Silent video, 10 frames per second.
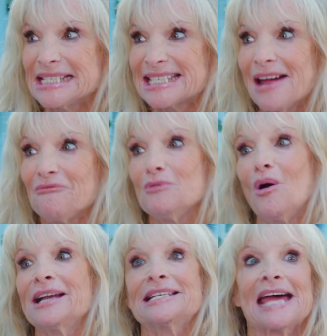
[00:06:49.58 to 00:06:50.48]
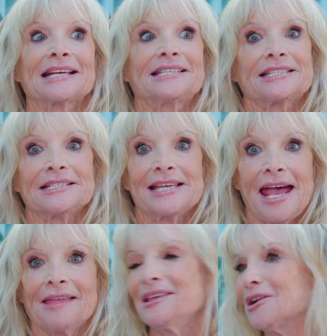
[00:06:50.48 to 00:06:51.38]
It's everyone, taxes and
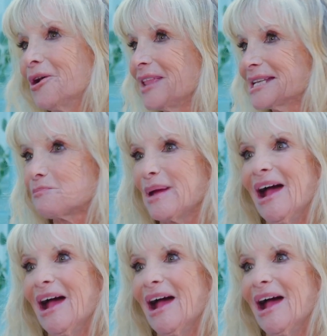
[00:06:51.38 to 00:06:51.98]
death, let's be